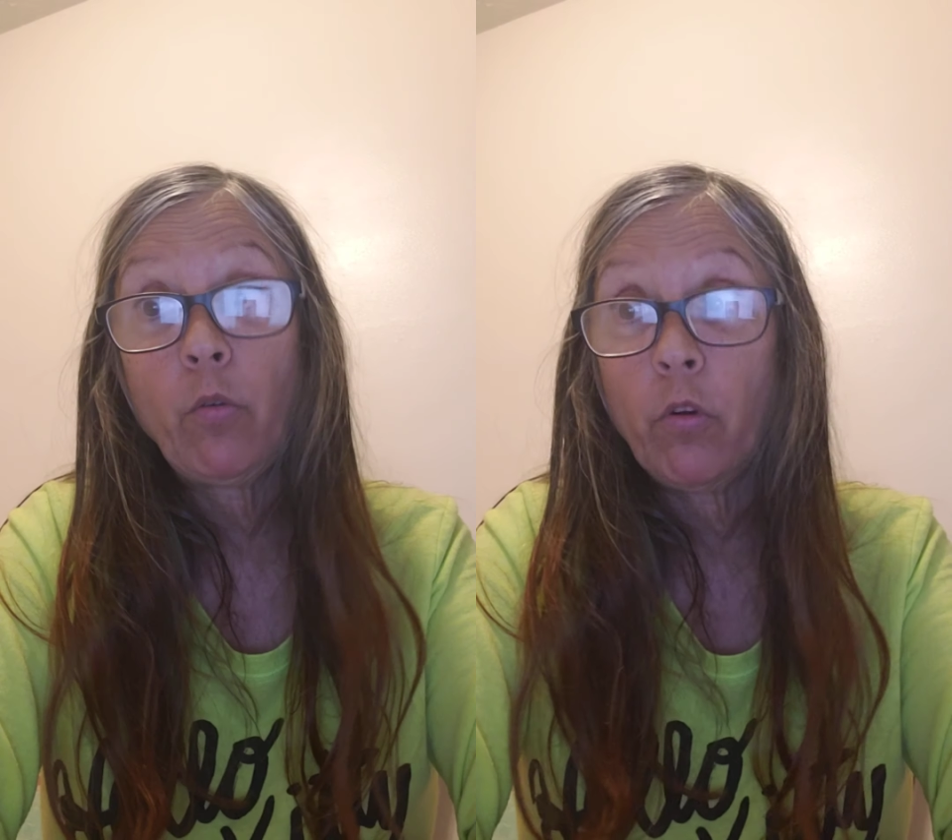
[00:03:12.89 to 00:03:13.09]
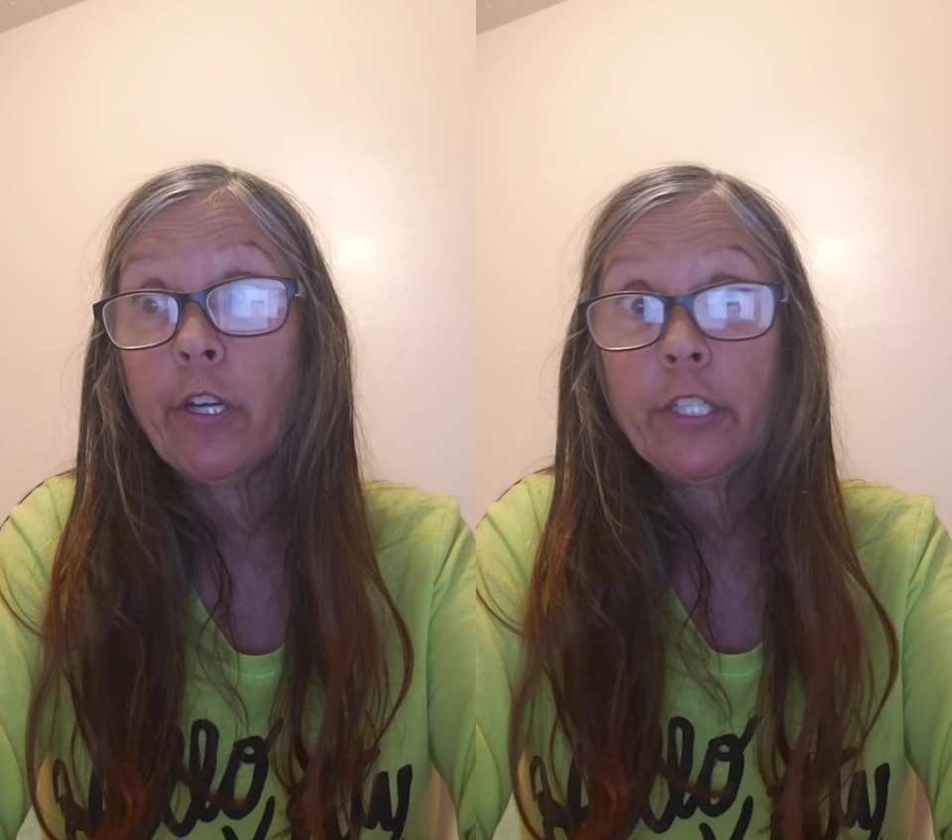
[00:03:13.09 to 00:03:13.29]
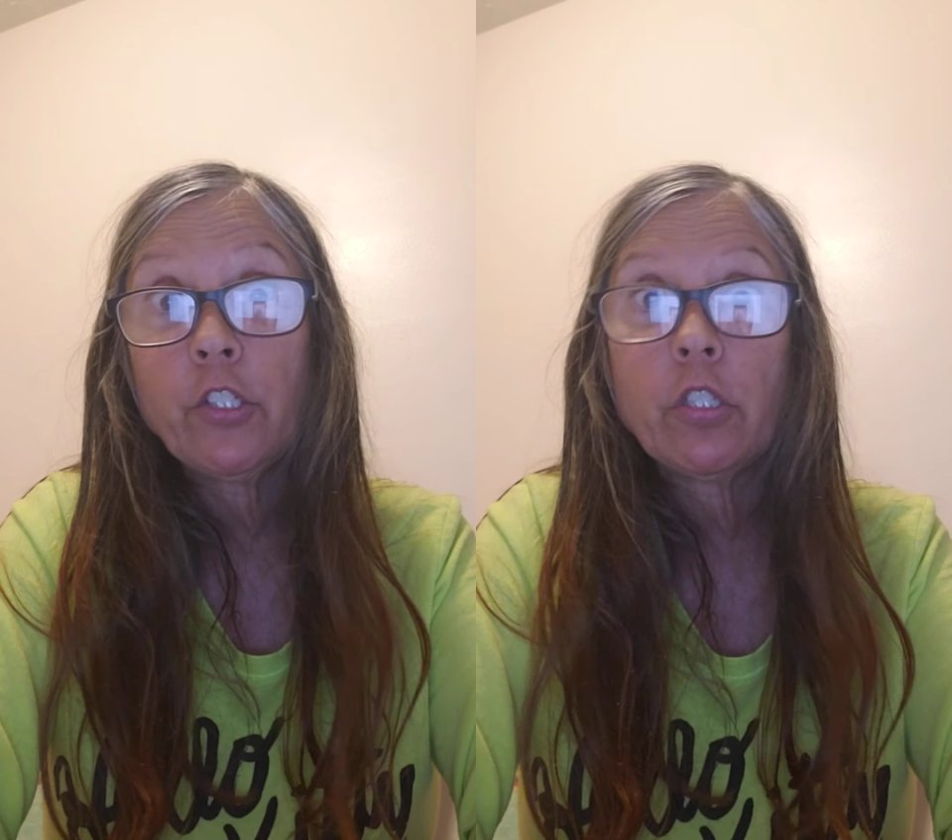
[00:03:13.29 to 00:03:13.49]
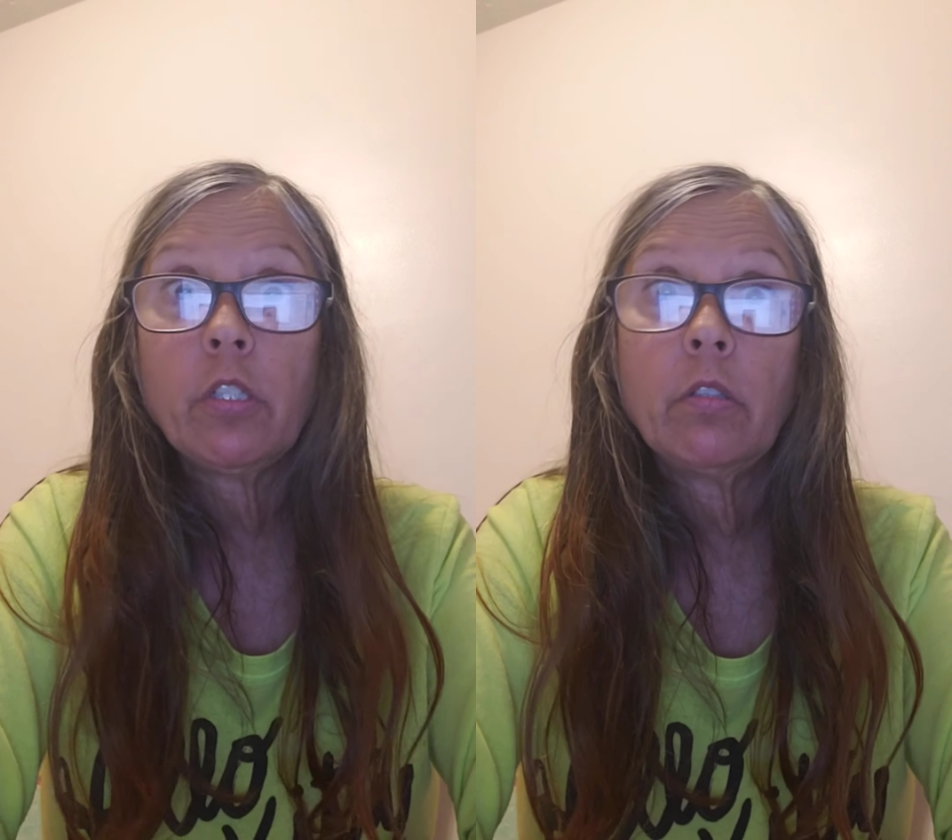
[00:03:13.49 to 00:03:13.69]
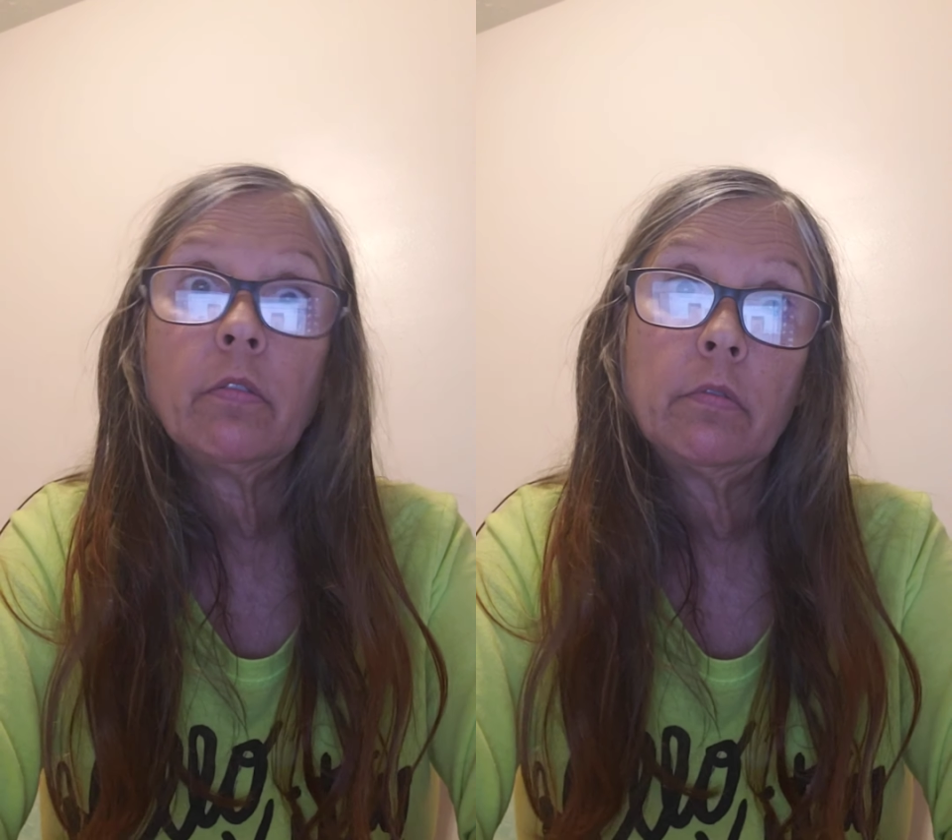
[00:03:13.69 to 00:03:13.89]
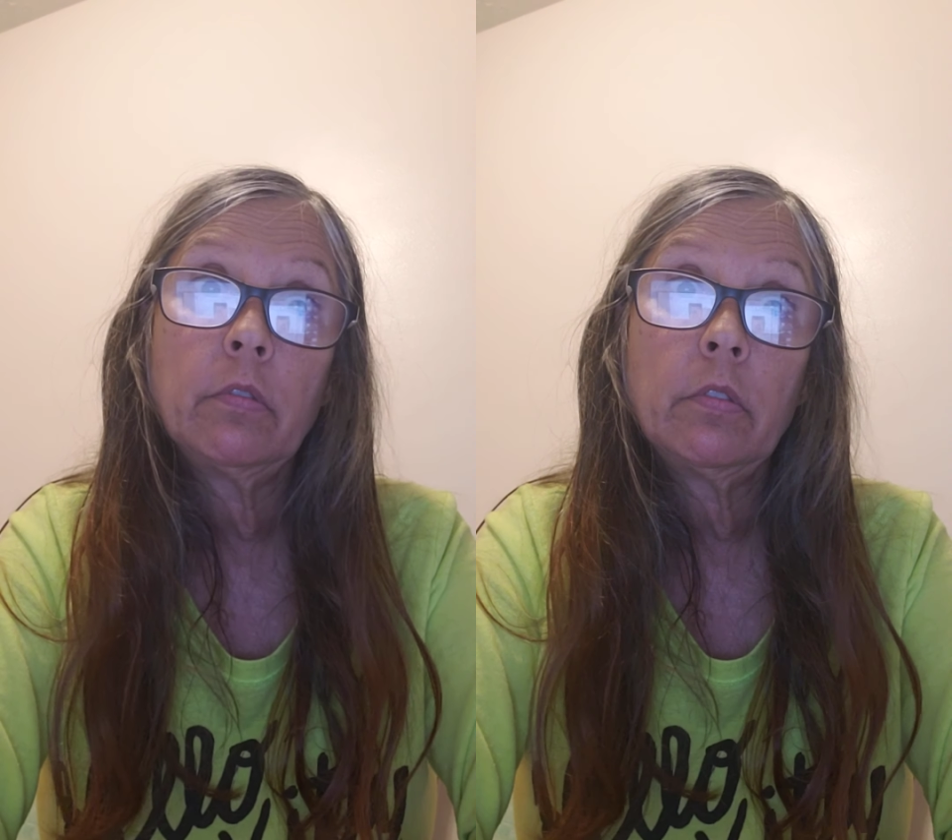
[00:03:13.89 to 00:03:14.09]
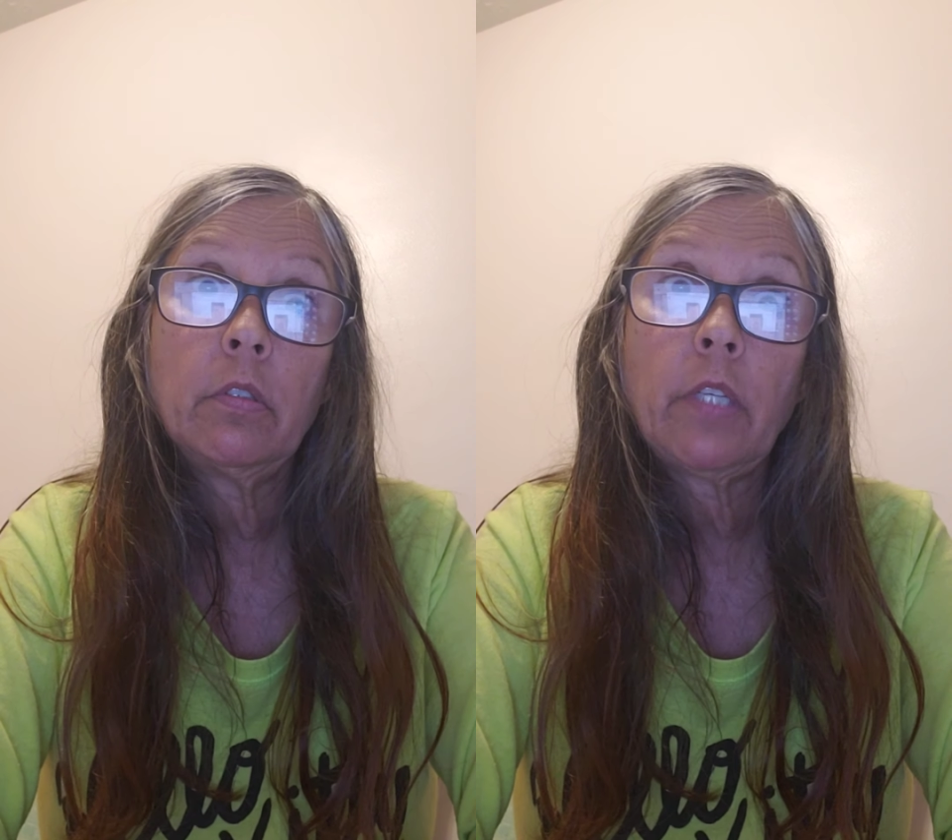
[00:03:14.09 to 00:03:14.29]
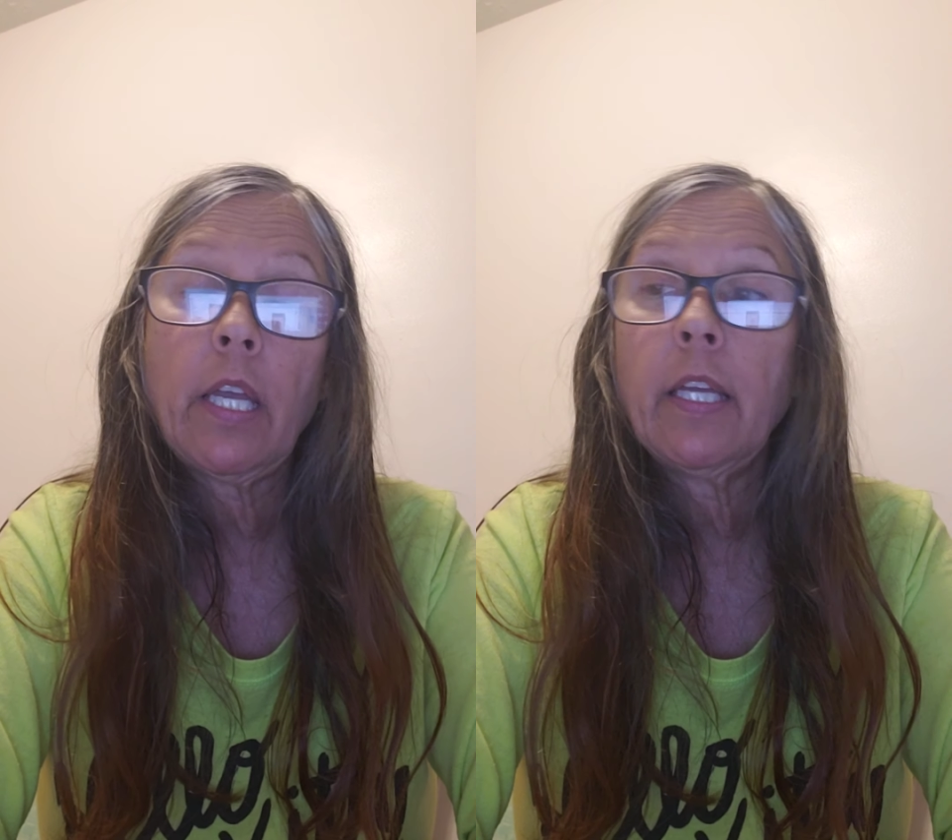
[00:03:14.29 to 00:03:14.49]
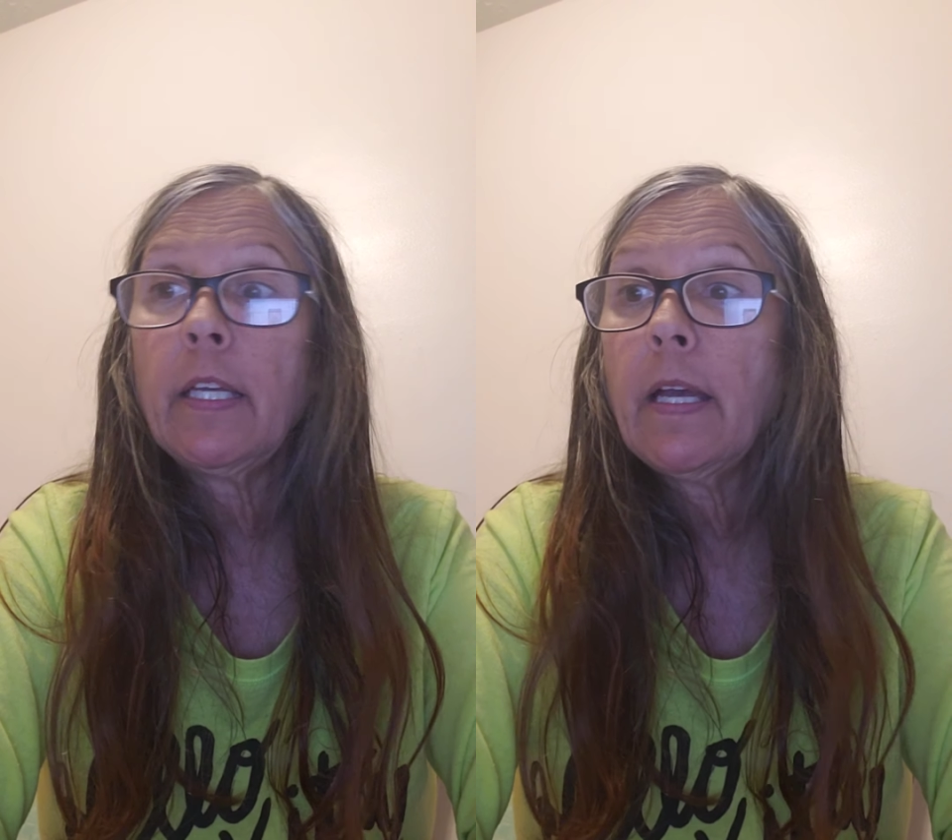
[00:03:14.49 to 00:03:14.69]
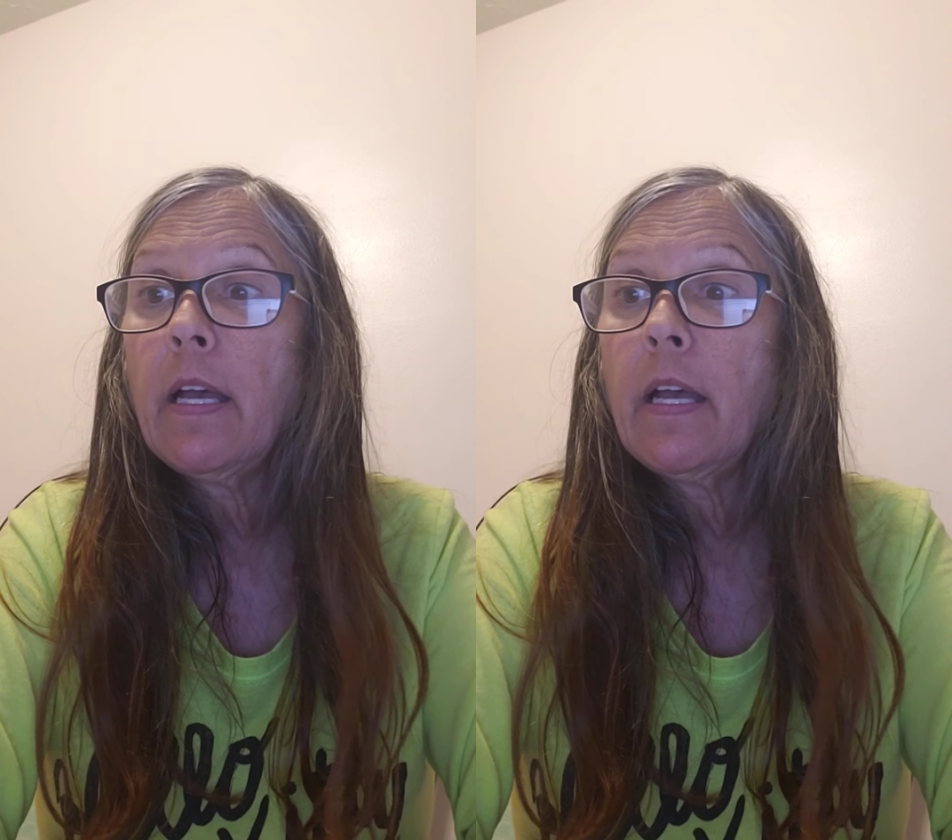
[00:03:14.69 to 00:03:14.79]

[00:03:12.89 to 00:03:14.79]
orange. Okay?